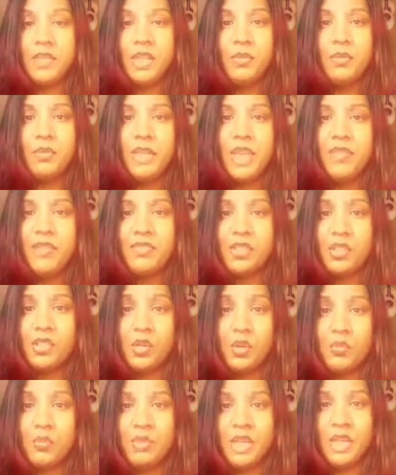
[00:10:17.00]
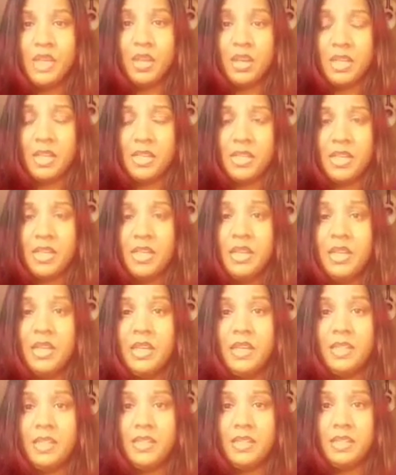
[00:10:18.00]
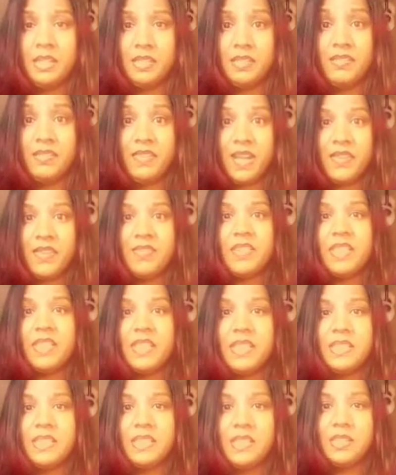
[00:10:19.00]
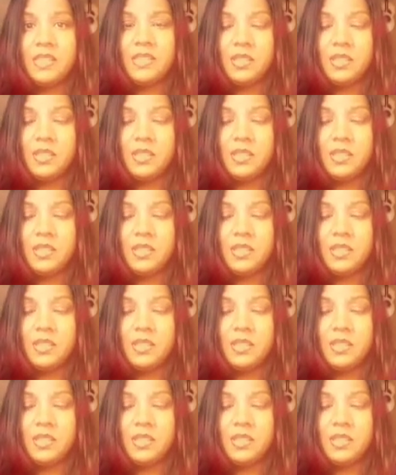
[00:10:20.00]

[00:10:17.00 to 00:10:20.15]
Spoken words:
we have to go beyond the five senses.